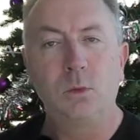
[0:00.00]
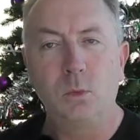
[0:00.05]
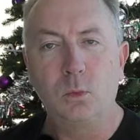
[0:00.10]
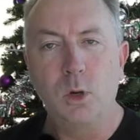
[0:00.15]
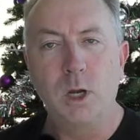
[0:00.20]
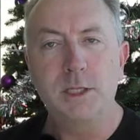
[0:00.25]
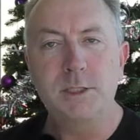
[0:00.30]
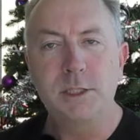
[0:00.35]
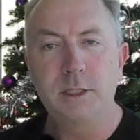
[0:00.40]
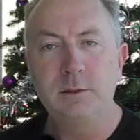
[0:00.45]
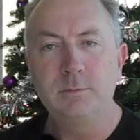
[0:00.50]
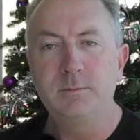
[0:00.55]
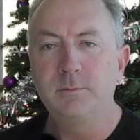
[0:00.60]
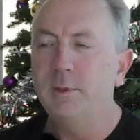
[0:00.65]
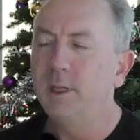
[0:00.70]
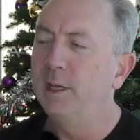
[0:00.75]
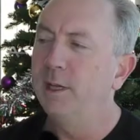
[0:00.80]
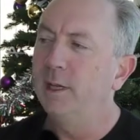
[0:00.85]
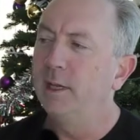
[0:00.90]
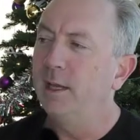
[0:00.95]
wanton
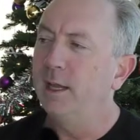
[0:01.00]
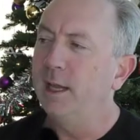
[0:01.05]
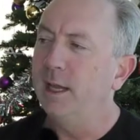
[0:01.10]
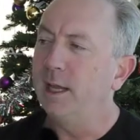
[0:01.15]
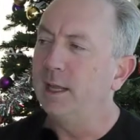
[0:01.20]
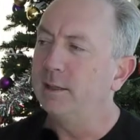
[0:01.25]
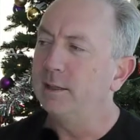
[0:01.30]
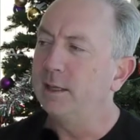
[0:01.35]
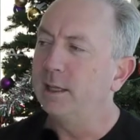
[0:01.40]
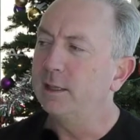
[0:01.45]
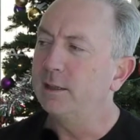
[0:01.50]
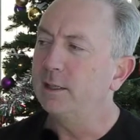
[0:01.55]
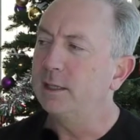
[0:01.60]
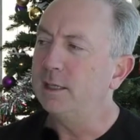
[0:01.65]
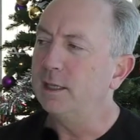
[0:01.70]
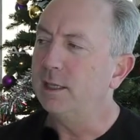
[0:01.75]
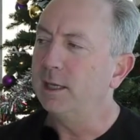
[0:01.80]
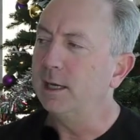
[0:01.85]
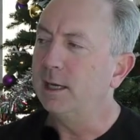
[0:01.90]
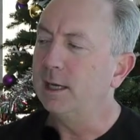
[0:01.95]
and that
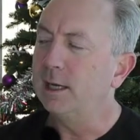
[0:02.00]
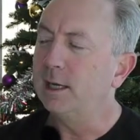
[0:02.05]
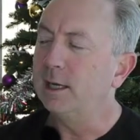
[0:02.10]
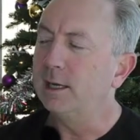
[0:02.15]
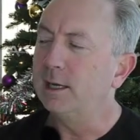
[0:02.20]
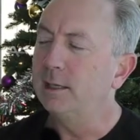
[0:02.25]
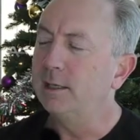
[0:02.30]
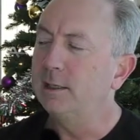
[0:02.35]
the, uh,